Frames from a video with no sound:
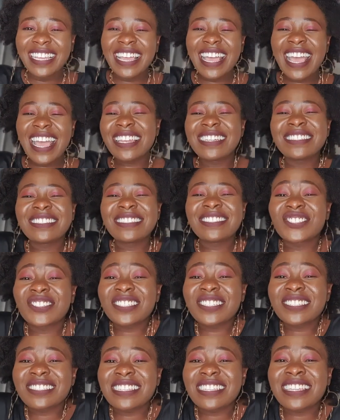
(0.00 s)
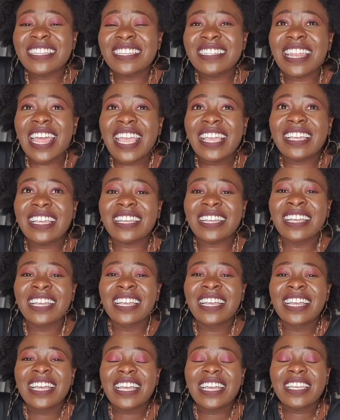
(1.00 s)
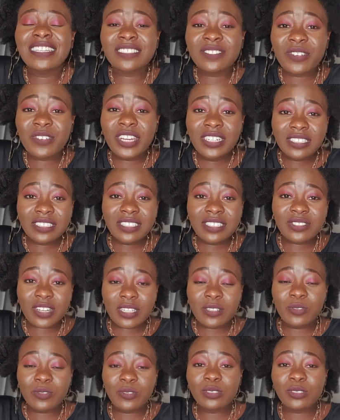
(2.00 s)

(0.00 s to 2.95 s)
And it's just like, it's very stressful.